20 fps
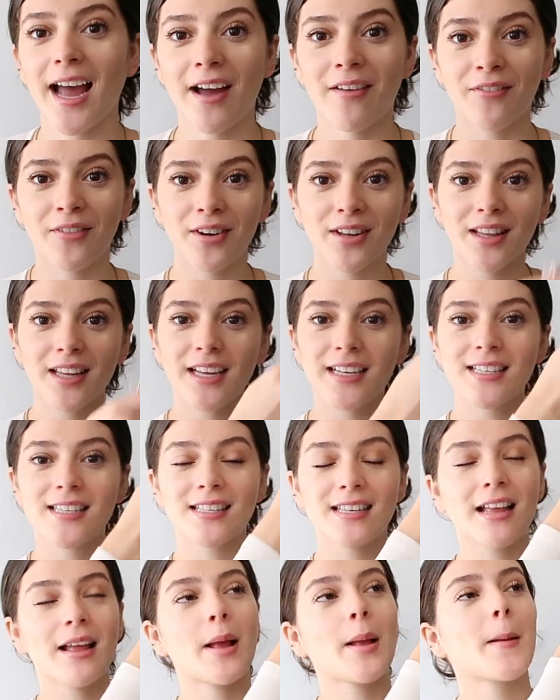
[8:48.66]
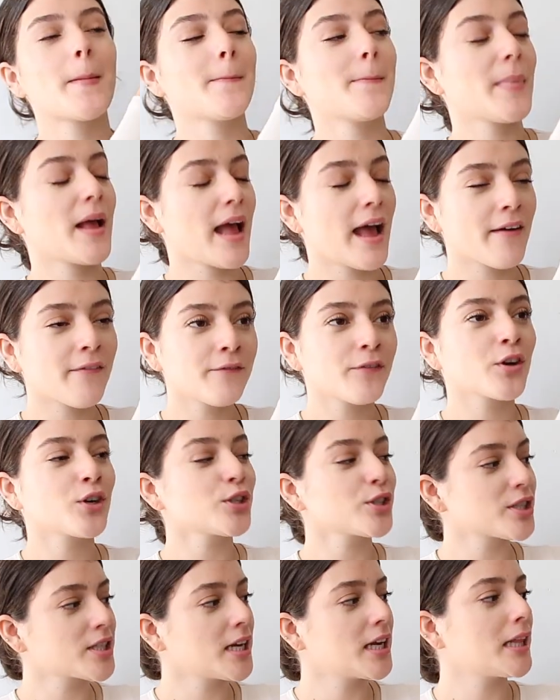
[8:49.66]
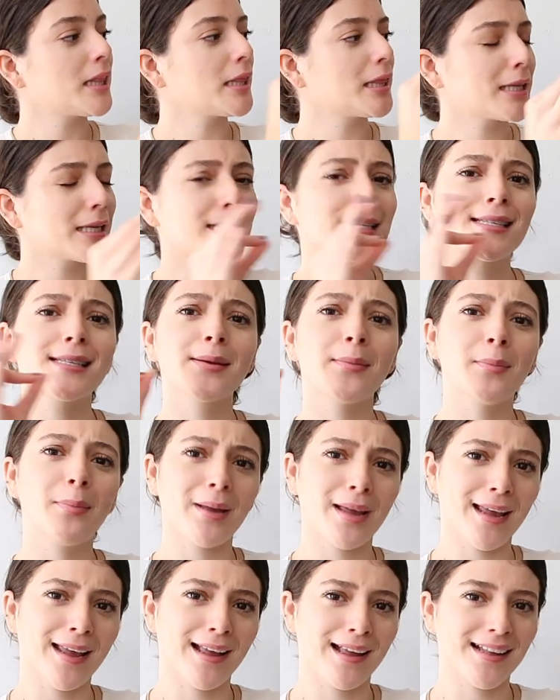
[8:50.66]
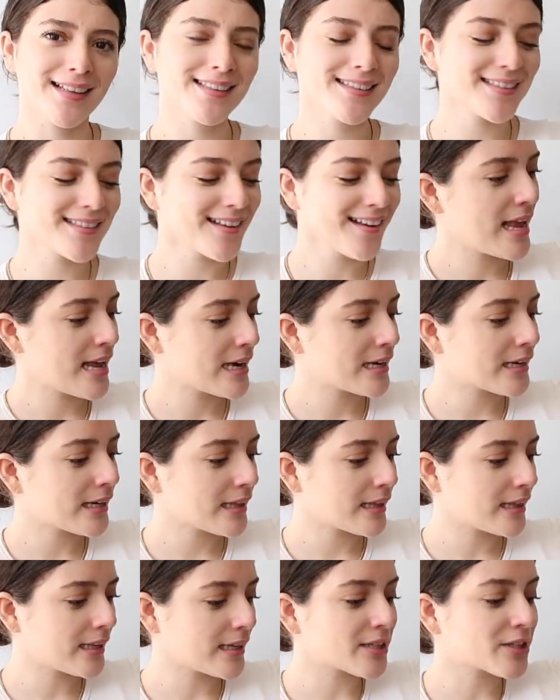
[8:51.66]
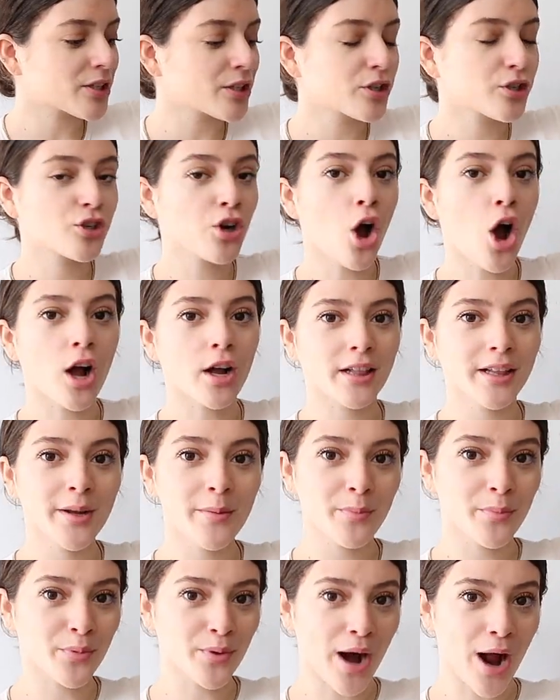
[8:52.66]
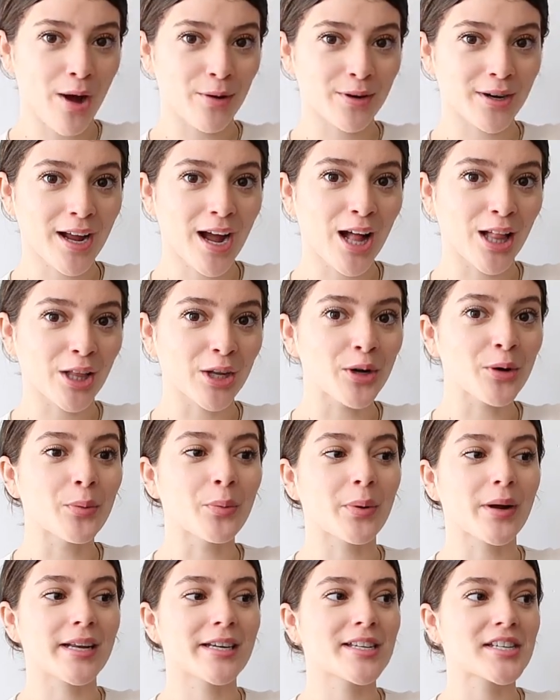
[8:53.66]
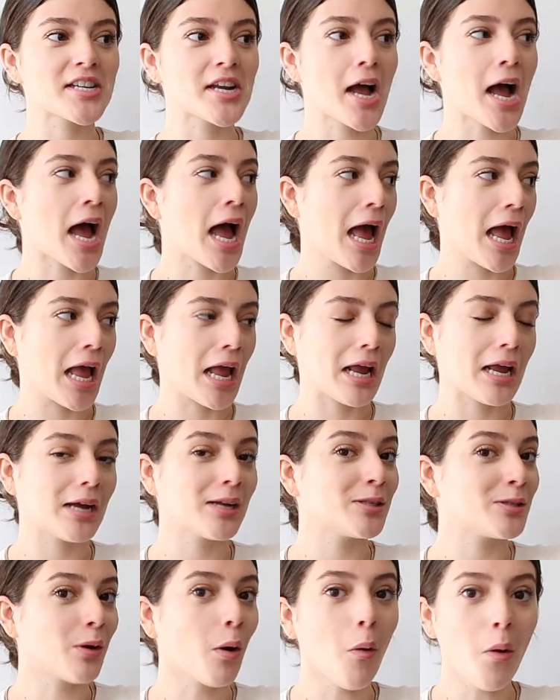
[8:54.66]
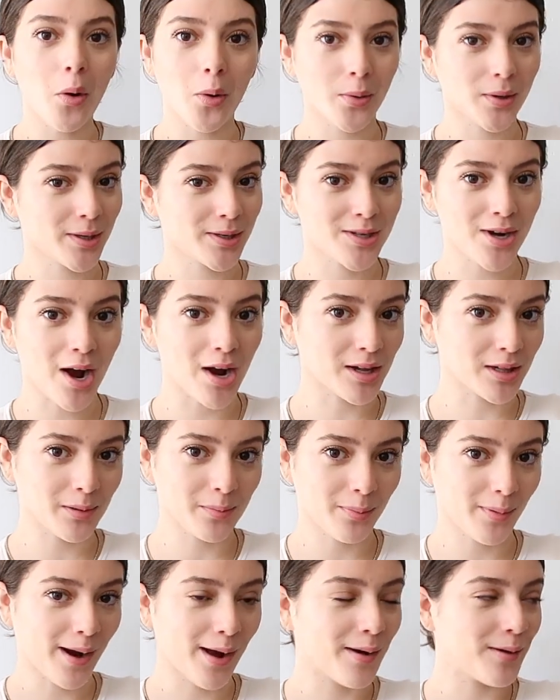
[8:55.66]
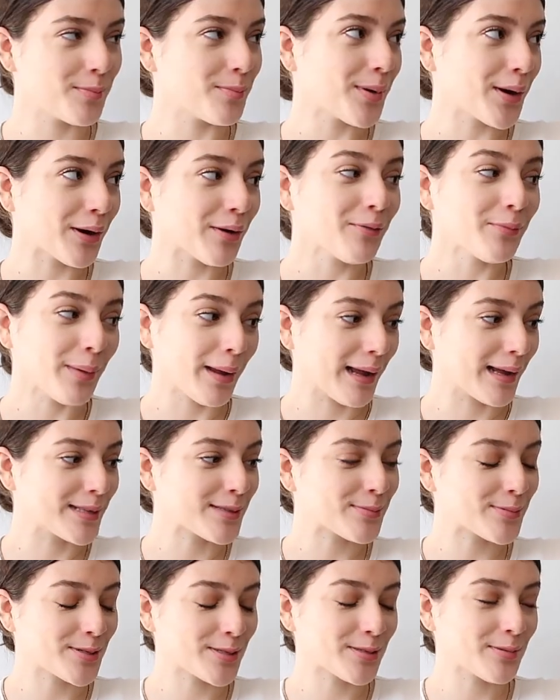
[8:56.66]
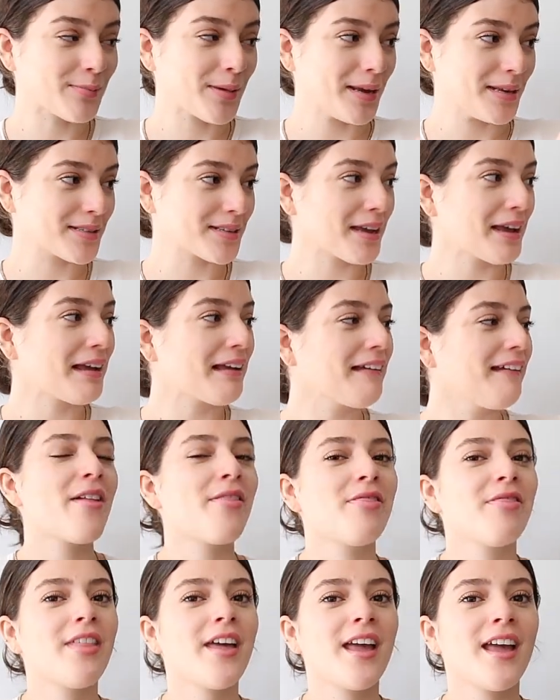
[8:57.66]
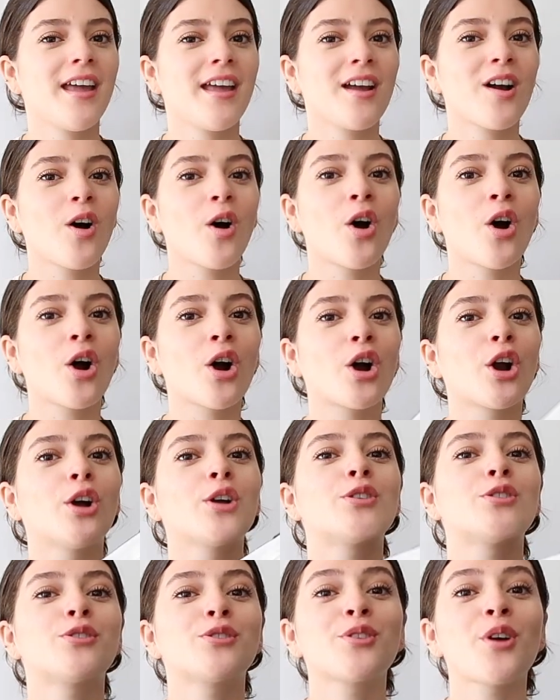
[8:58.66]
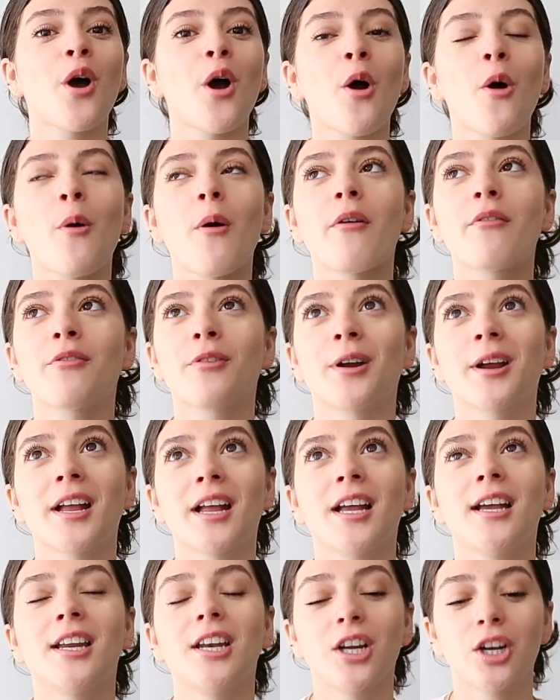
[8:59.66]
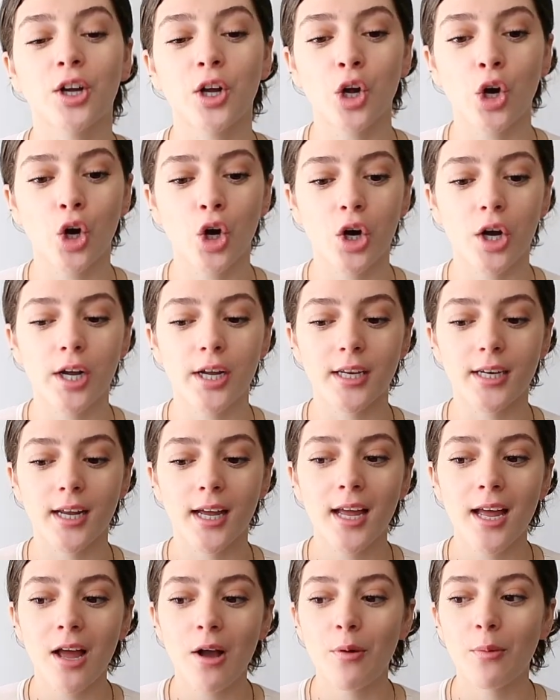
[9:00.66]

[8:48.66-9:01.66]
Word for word: Effortless effortless pants in this chocolate brown color, which I don't own a chocolate brown pair of pants, which is amazing. And they are so freaking good.